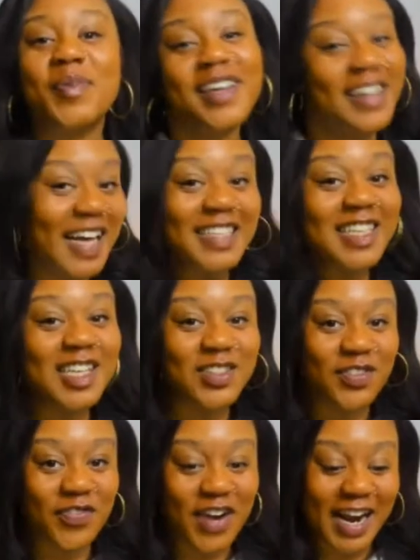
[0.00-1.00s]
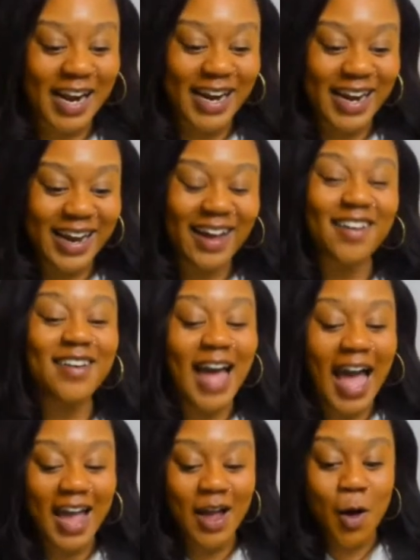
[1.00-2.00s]
because it's free,
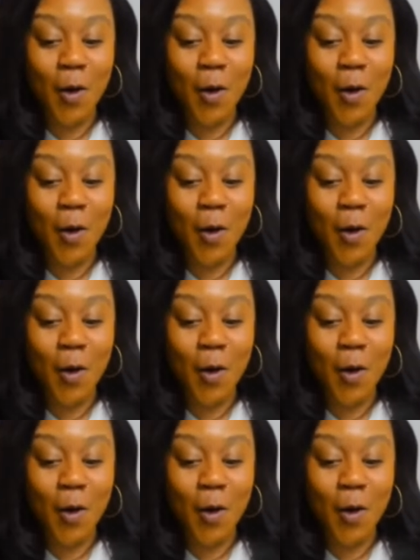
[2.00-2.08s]
okay?